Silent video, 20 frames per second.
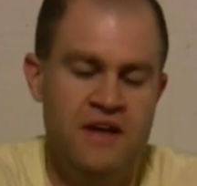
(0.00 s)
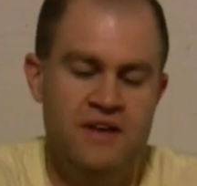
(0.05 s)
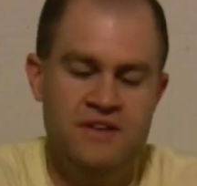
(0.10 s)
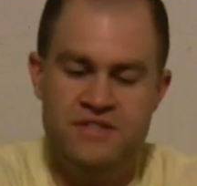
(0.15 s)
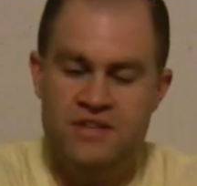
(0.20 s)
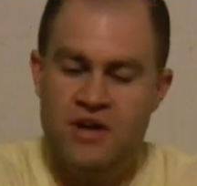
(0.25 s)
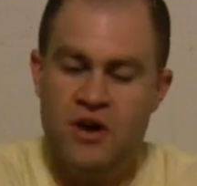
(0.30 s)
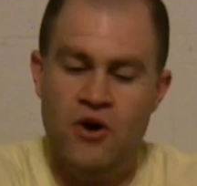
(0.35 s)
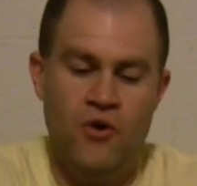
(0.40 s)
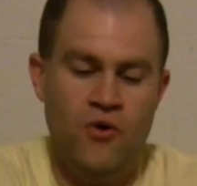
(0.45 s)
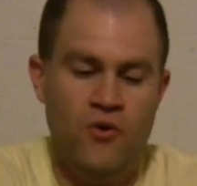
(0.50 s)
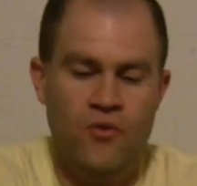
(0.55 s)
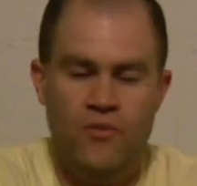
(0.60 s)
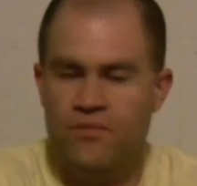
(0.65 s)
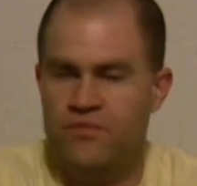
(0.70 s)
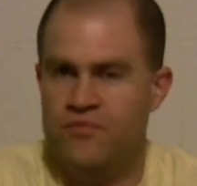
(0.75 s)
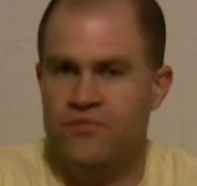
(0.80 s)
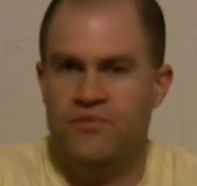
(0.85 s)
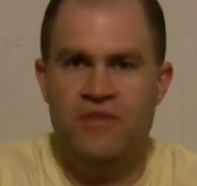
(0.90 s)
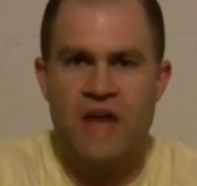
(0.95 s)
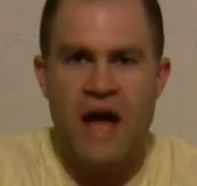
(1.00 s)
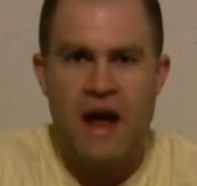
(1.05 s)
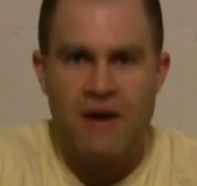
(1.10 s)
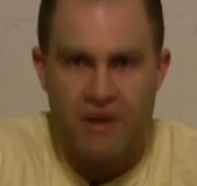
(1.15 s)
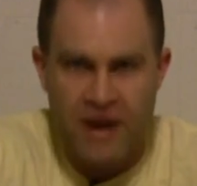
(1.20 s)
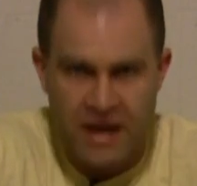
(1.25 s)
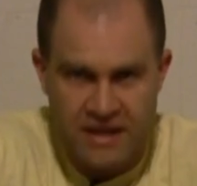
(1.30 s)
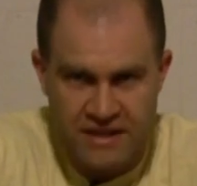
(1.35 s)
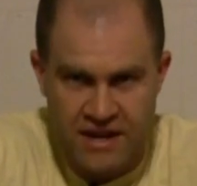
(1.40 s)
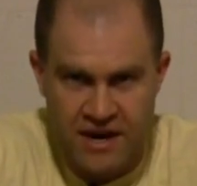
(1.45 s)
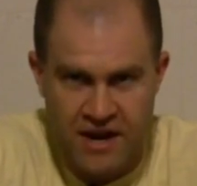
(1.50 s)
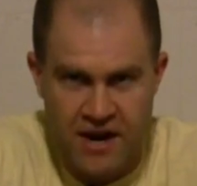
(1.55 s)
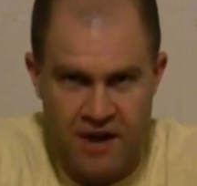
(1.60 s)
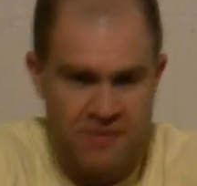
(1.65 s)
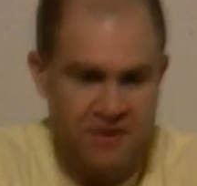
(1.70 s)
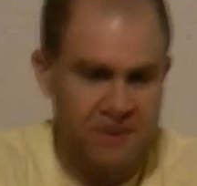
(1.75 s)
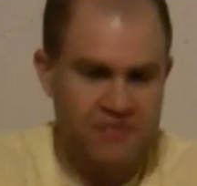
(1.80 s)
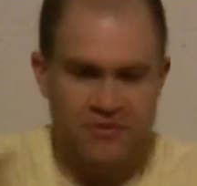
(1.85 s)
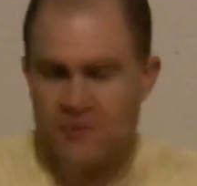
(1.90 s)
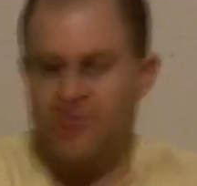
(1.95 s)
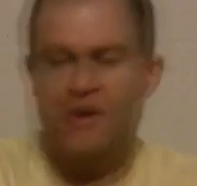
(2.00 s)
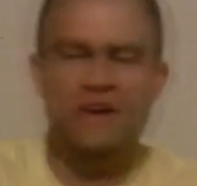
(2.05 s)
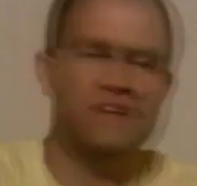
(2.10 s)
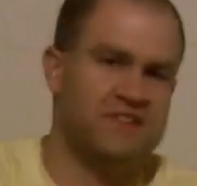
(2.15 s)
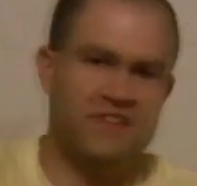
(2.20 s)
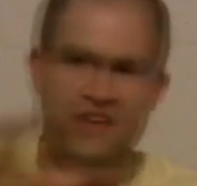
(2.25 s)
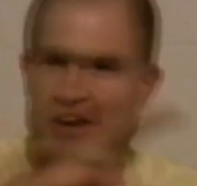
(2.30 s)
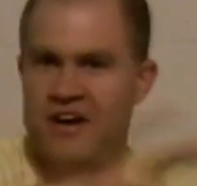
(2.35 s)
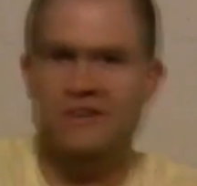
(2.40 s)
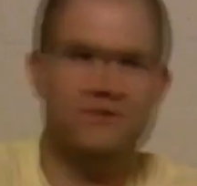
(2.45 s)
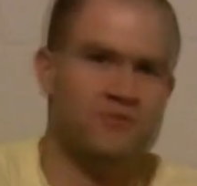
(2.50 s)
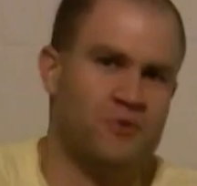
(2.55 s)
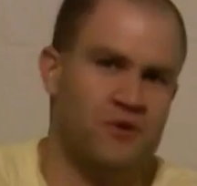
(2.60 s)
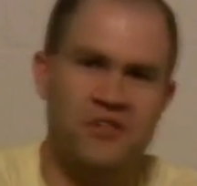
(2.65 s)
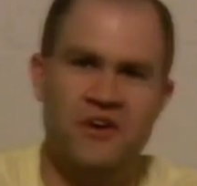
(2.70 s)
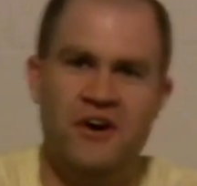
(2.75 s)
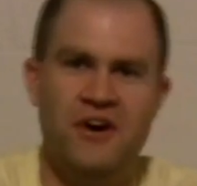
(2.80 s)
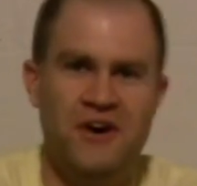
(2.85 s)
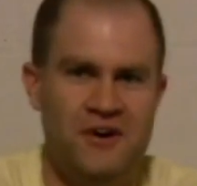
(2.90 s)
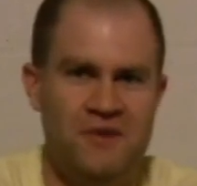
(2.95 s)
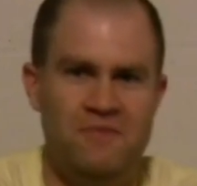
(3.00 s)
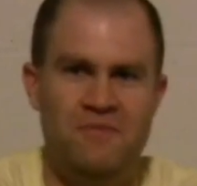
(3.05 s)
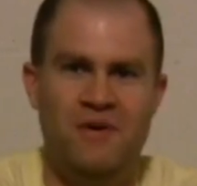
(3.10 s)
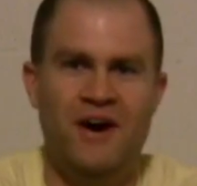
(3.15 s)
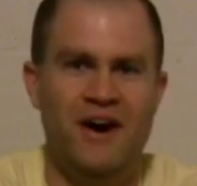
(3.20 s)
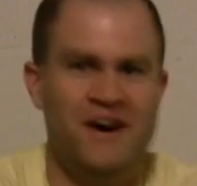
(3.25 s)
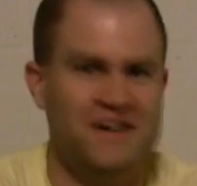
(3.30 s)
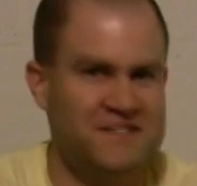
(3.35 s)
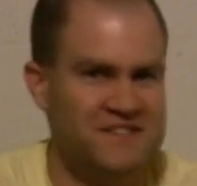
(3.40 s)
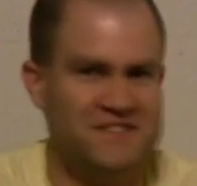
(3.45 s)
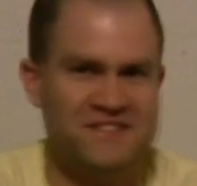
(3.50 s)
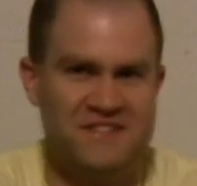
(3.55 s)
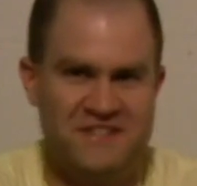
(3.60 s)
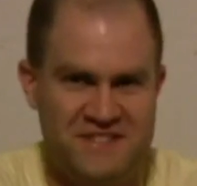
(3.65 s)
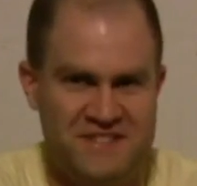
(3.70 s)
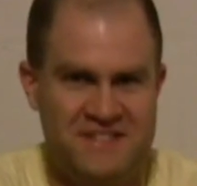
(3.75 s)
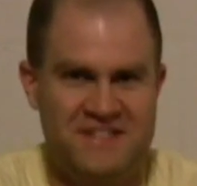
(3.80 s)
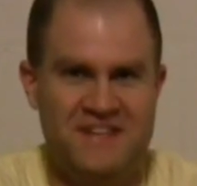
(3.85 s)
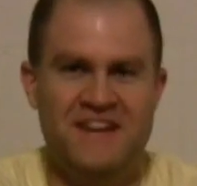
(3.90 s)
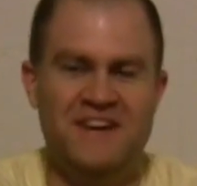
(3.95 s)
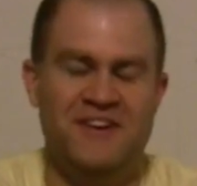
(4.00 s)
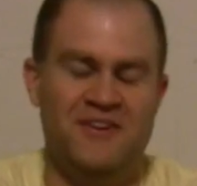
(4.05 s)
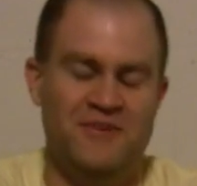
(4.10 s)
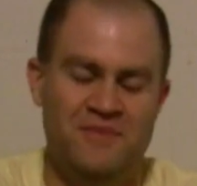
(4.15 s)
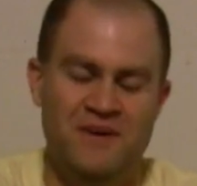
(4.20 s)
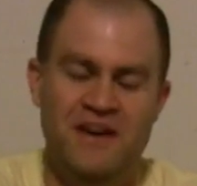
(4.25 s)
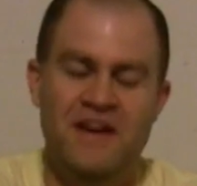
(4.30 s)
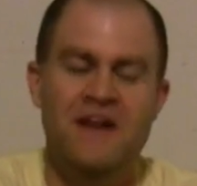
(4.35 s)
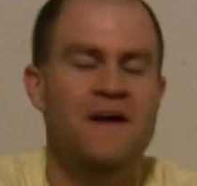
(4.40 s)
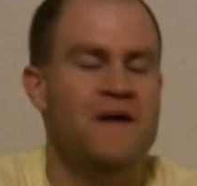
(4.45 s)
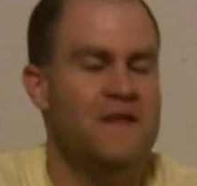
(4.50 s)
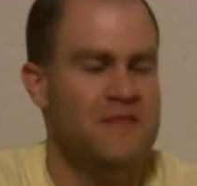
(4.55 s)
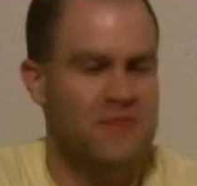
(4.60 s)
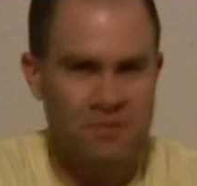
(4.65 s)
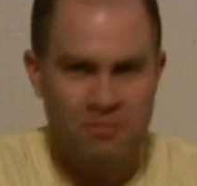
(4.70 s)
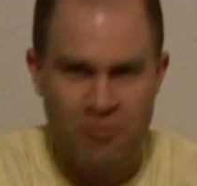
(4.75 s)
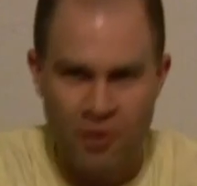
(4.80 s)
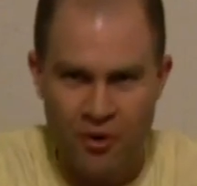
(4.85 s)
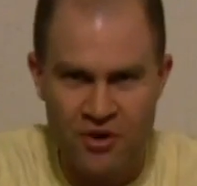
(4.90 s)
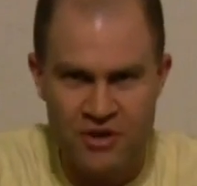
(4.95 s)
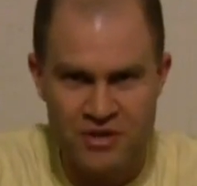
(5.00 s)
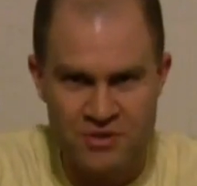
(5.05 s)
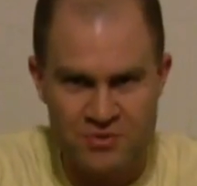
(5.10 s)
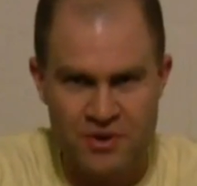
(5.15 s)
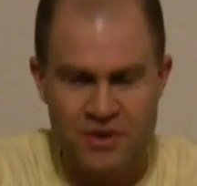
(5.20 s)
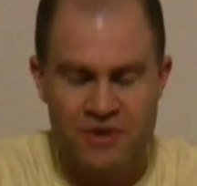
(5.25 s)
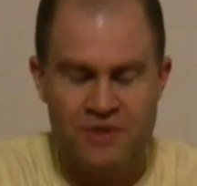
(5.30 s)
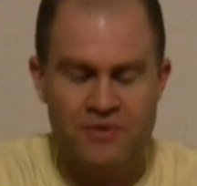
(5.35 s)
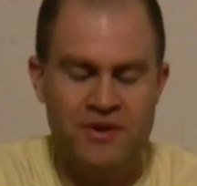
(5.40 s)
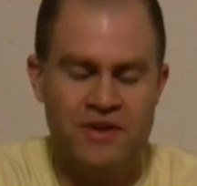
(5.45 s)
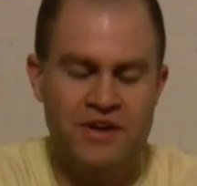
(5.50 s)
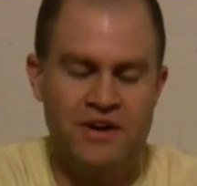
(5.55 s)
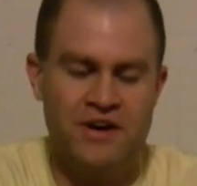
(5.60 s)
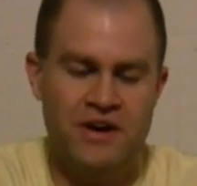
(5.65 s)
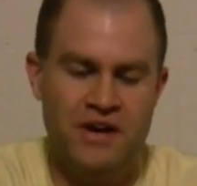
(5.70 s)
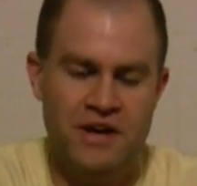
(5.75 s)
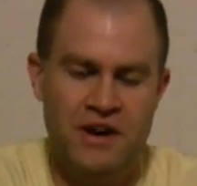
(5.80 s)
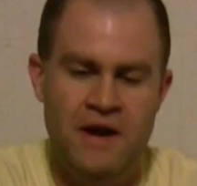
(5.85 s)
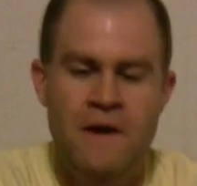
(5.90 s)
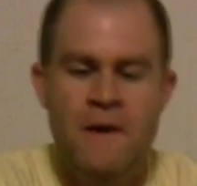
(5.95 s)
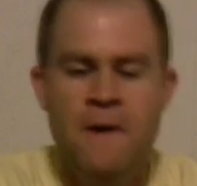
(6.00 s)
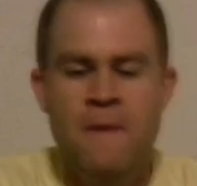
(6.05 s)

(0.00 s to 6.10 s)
So that right there, I mean, if the rest of the gun's worth $100, it's a steal. But the board is really, really good.